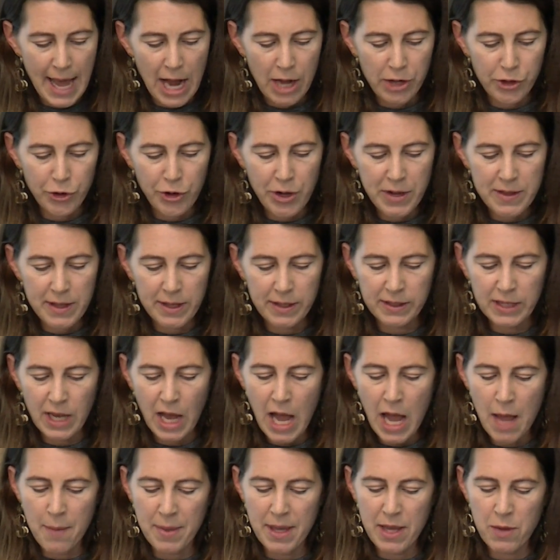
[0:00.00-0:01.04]
And during this
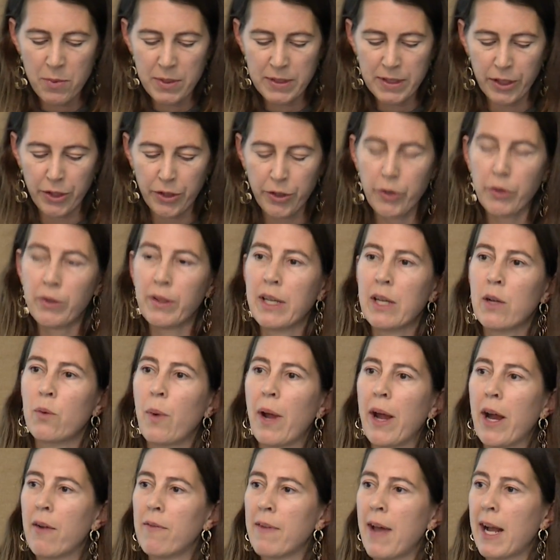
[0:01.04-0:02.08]
time, he was acutely
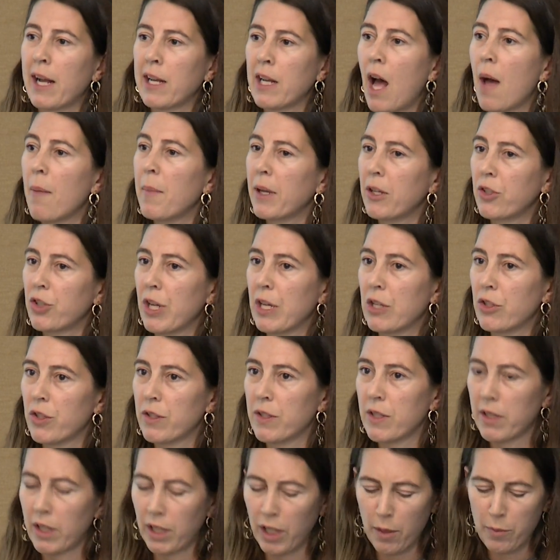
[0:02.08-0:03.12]
aware of economic
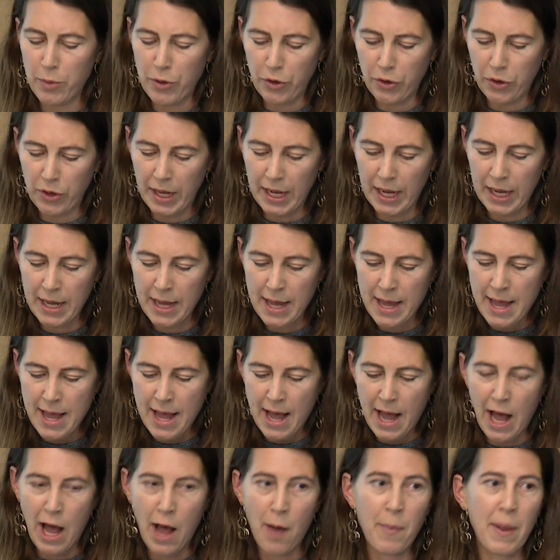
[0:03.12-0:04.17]
changes in the community
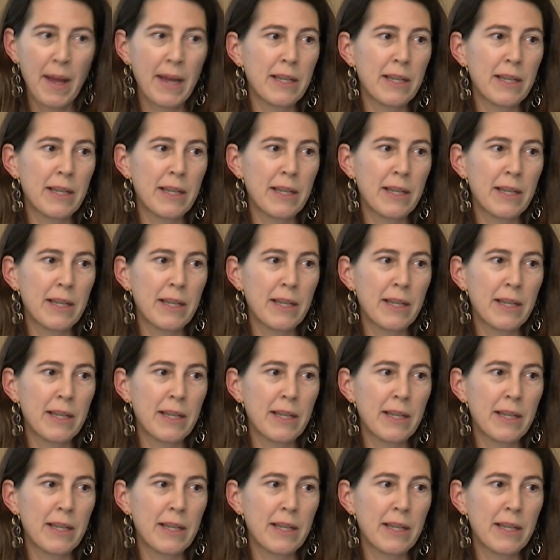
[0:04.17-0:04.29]
um,